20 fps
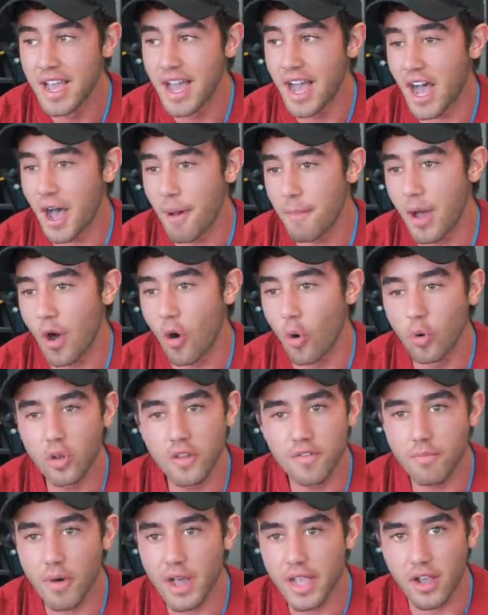All
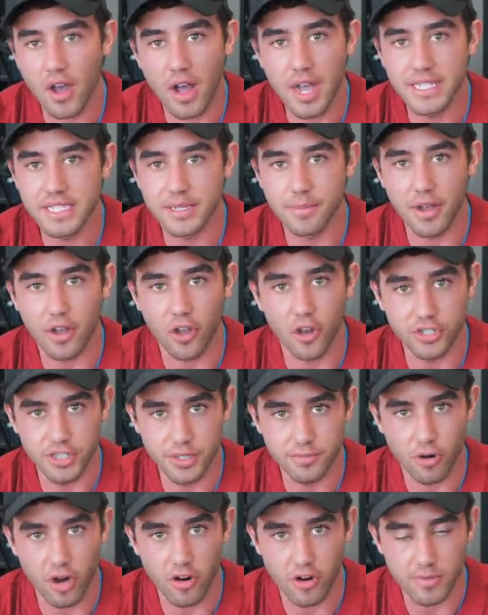of my guys in my
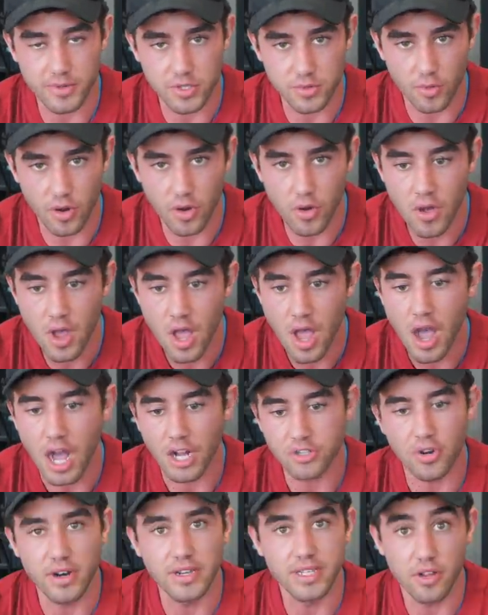coaching program as well,
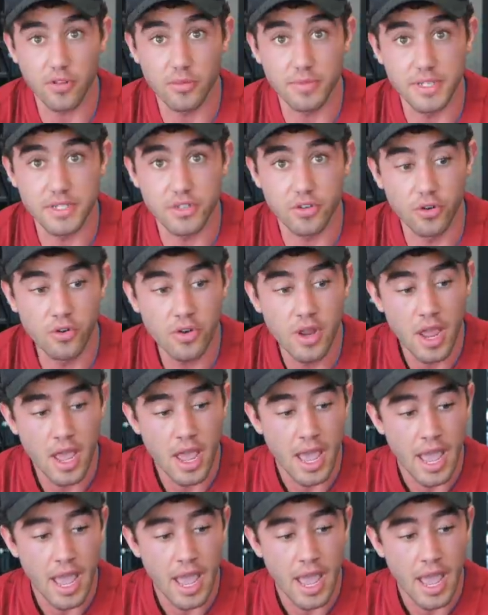I try to tell them this too.